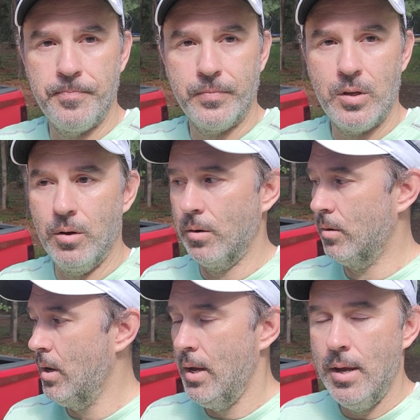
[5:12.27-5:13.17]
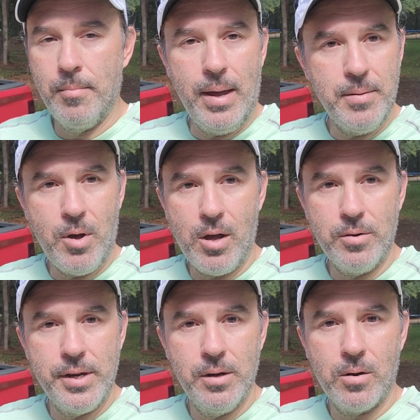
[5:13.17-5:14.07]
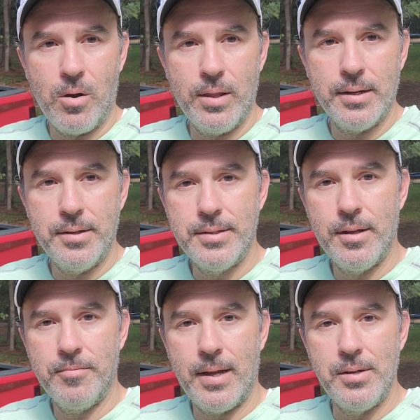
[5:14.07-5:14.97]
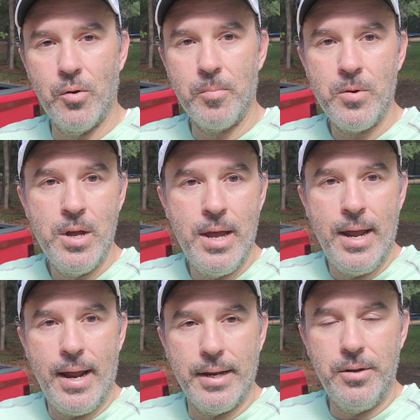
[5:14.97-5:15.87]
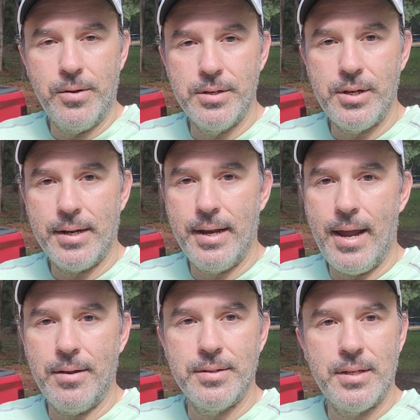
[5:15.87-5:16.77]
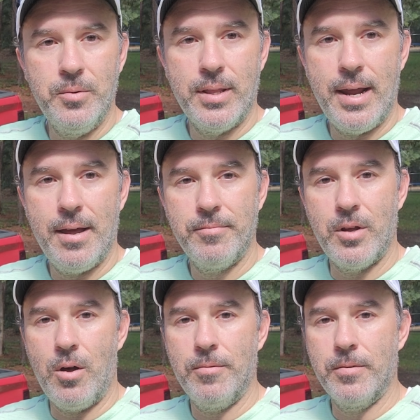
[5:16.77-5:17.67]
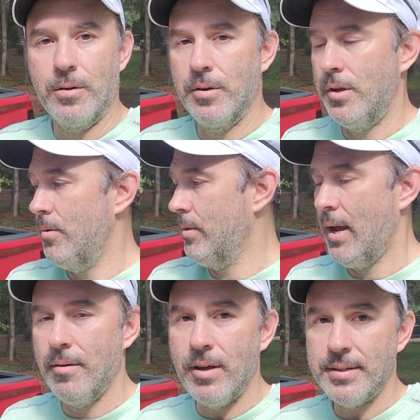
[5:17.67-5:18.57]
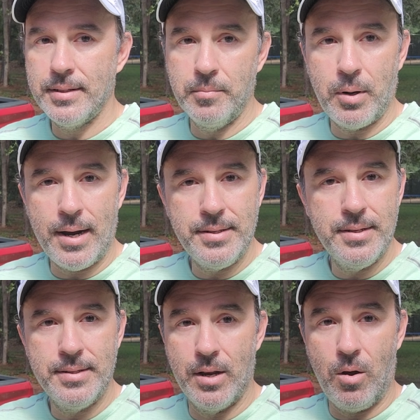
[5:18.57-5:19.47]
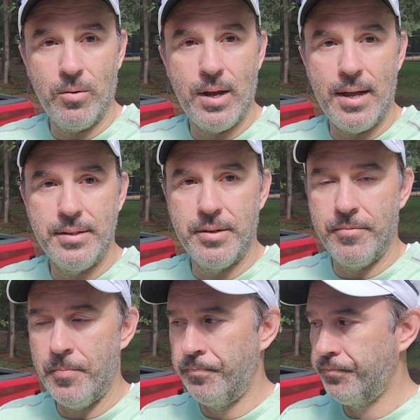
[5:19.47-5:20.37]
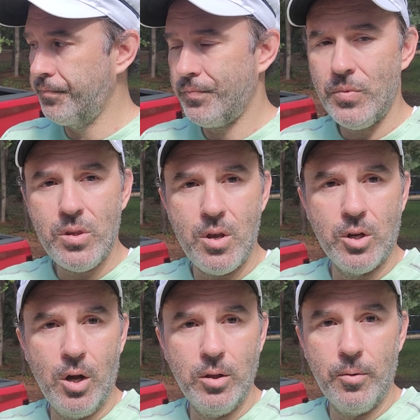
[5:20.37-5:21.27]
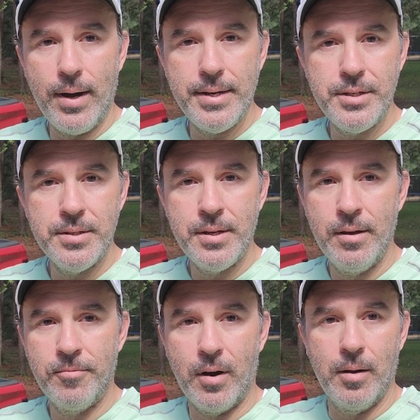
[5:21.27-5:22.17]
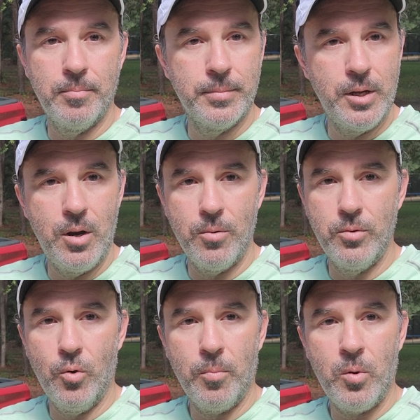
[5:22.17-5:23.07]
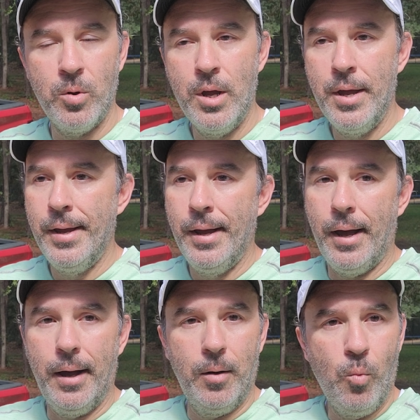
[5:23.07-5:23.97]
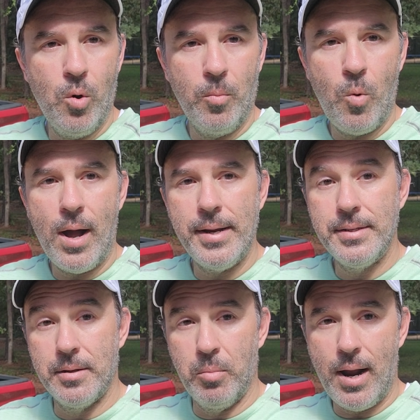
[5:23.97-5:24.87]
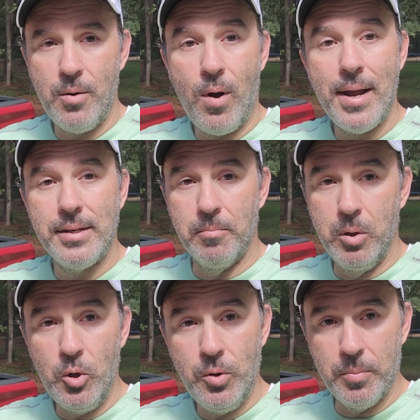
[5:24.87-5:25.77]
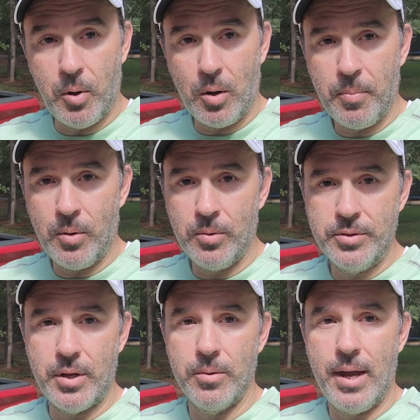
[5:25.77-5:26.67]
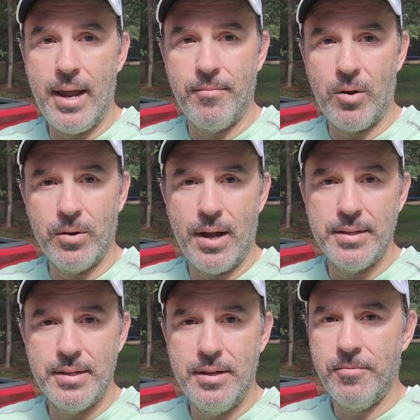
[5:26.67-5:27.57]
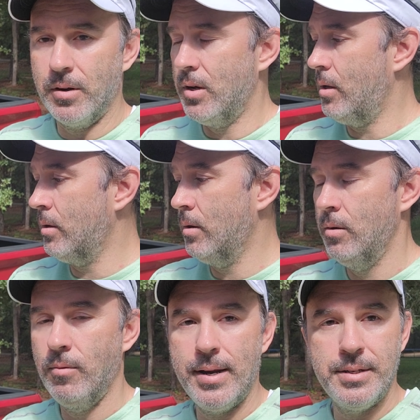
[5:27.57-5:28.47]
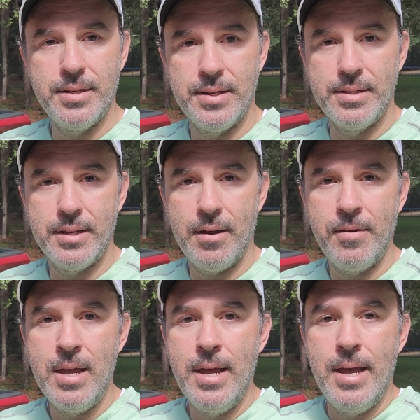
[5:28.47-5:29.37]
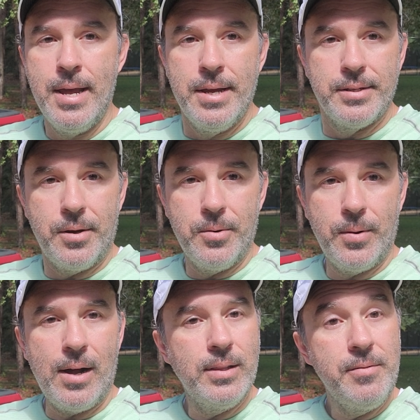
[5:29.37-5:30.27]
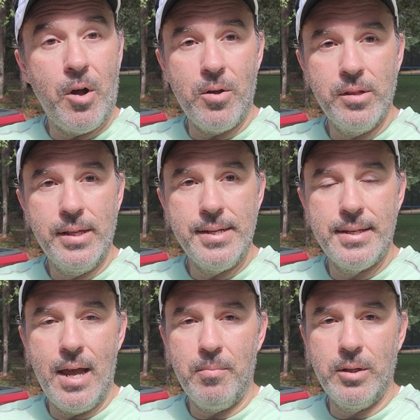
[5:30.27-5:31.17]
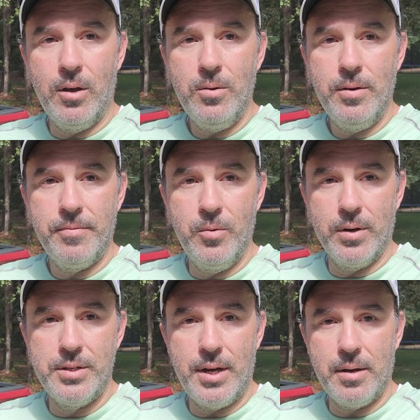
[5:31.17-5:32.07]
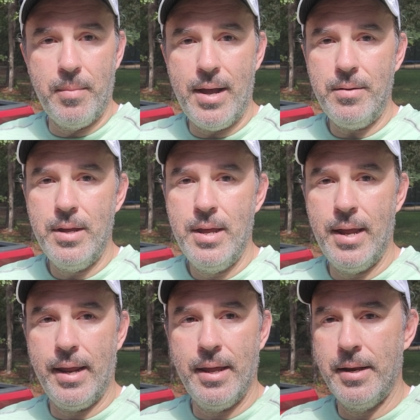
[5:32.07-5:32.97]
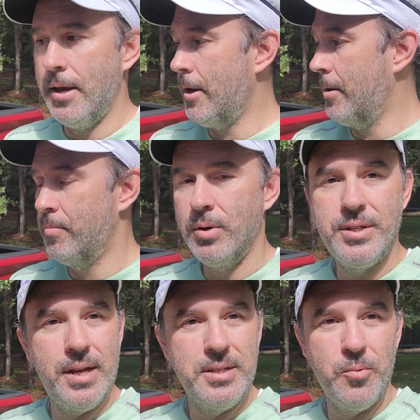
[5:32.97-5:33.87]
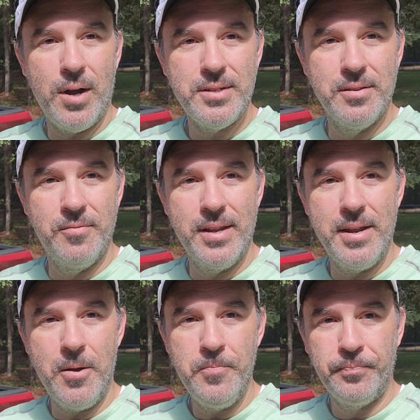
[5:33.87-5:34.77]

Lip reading: your make, model, year, all that good stuff like normal, and you can check it out and see what they have to offer you. They have excellent prices and all kinds of color ranges, from normal warm white to bright white to blue to purple. So they have all kinds of different color ranges and stuff. So I'll leave all the links down below if you want to check them out, and appreciate you watching the video.